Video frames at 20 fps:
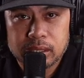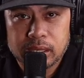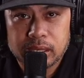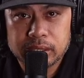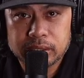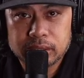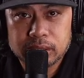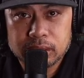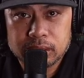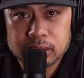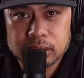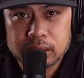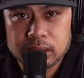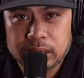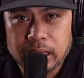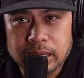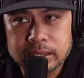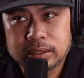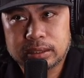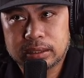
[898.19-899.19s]
and
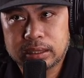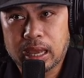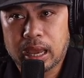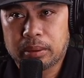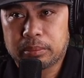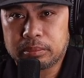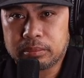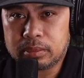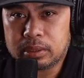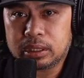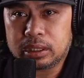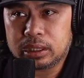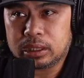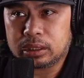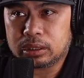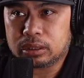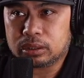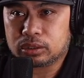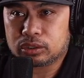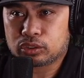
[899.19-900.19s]
that's not
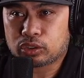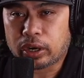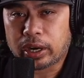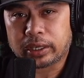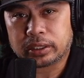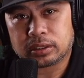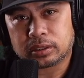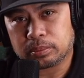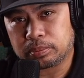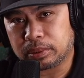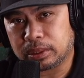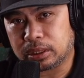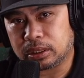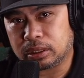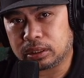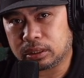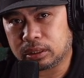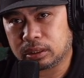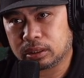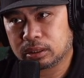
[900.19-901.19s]
me trying to
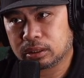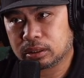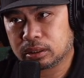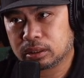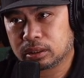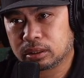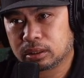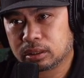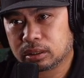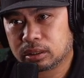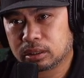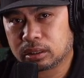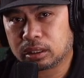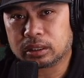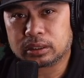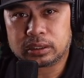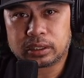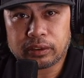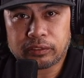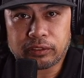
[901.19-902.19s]
be
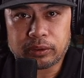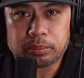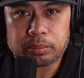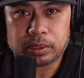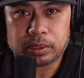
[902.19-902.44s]
a different